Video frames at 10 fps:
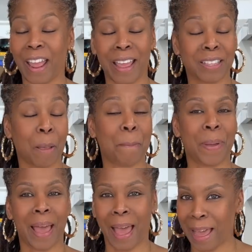is
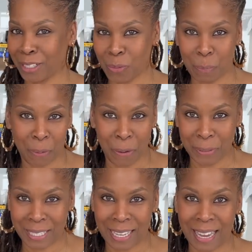packed with
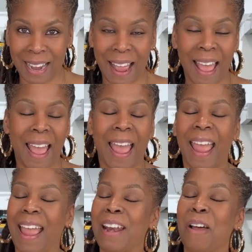protein
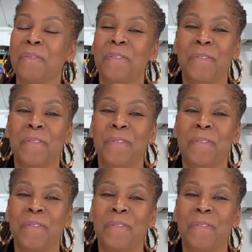and